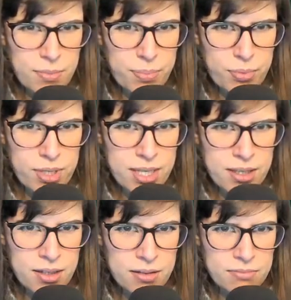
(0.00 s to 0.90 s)

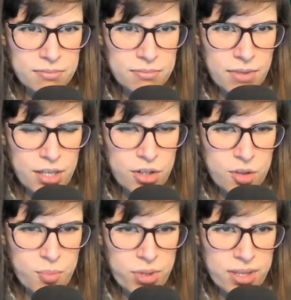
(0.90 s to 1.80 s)
bring... I
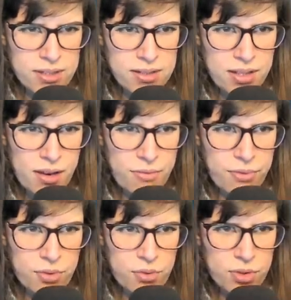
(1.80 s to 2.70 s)
could bring the stuff
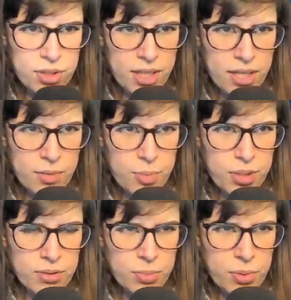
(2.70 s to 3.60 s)
through, couldn't I? I could
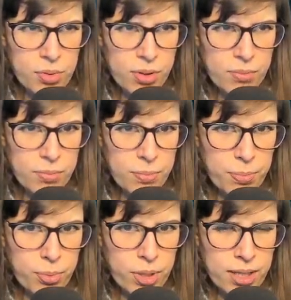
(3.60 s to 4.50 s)
build a portal and
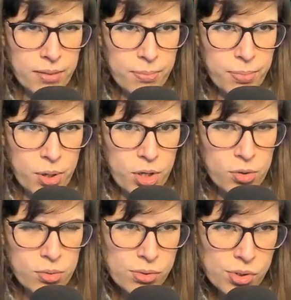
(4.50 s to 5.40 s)
bring a
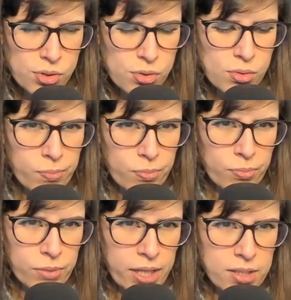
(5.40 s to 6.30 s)
boat.
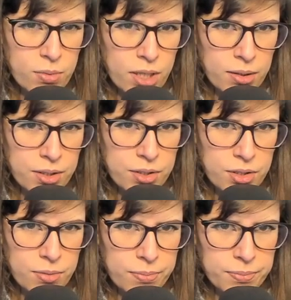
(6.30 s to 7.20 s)
That is what I'm going to
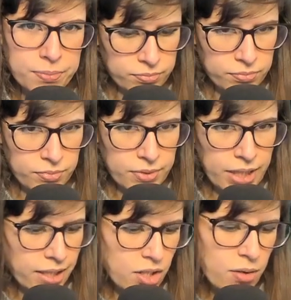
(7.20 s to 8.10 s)
do.
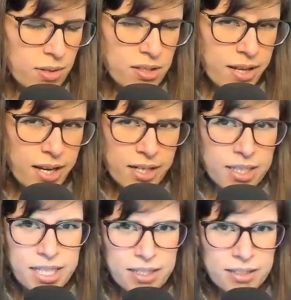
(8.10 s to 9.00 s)
Like, I know it's
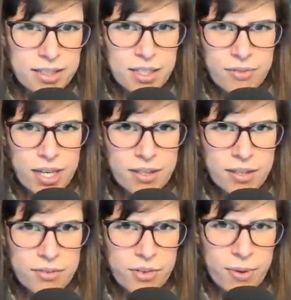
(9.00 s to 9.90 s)
technically
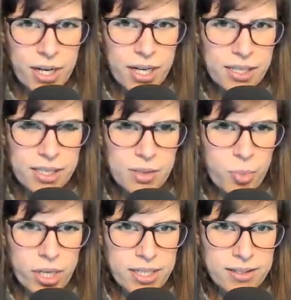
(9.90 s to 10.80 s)
deviating from my island,
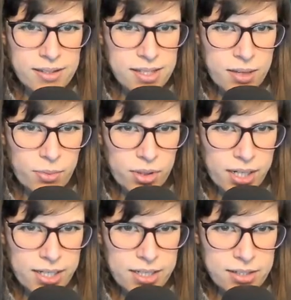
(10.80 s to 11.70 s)
but I need to see what
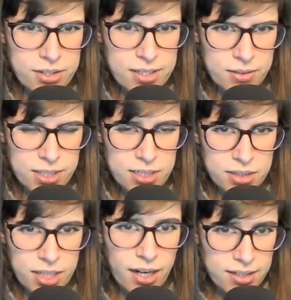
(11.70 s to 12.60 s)
that is, because
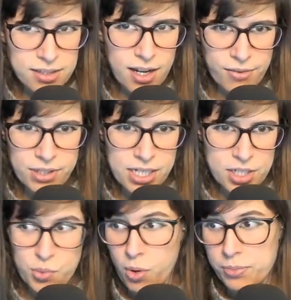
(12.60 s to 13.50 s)
there's definitely
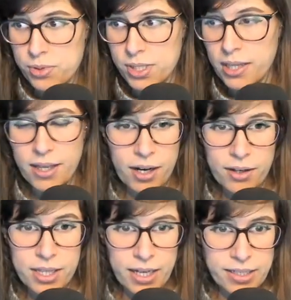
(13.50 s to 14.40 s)
a swamp tree in
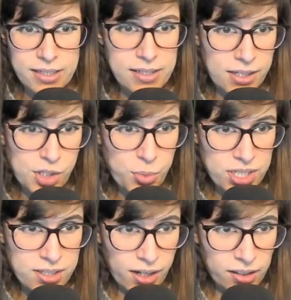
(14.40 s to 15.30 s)
that distance,
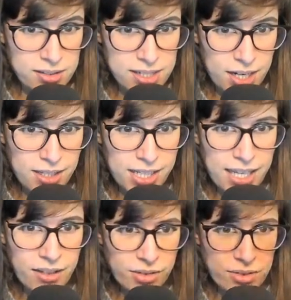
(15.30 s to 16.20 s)
but you can't see anything
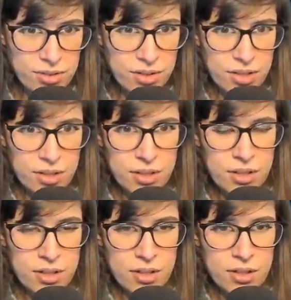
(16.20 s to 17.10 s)
else.
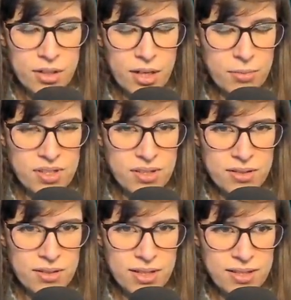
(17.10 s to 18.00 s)
I'm
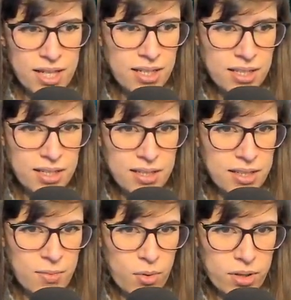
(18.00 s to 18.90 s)
just excited to
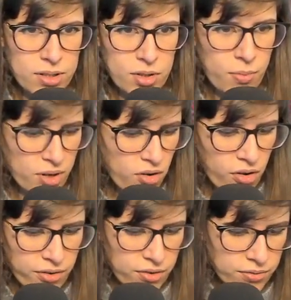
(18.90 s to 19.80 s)
see what is going on.